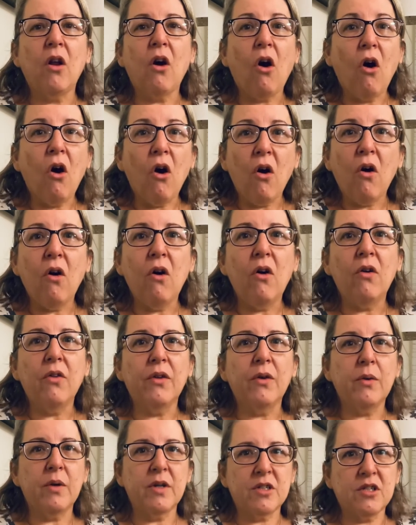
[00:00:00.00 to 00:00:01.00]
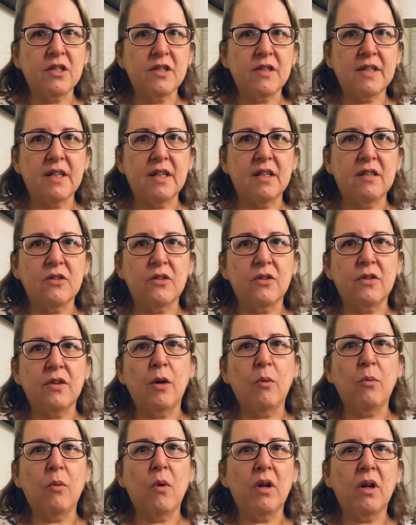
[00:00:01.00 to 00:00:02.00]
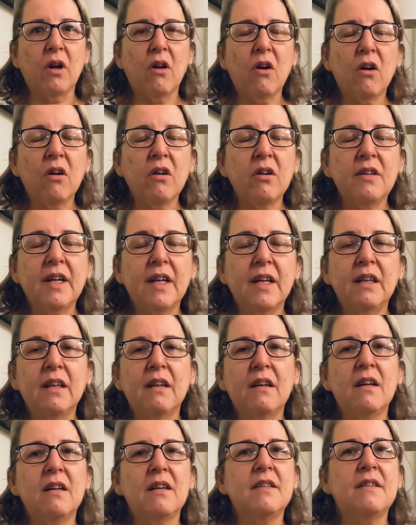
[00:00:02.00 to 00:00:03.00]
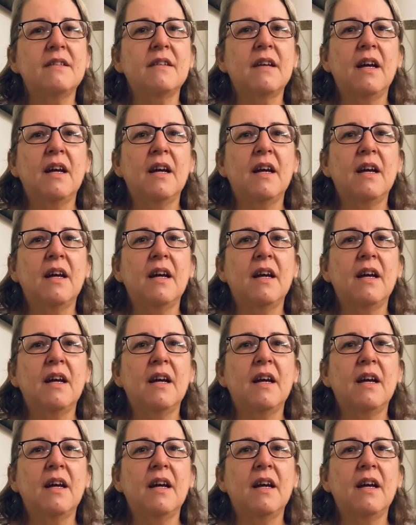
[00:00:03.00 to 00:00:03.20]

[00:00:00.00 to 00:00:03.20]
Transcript: all the questions answered. They want hard deadlines,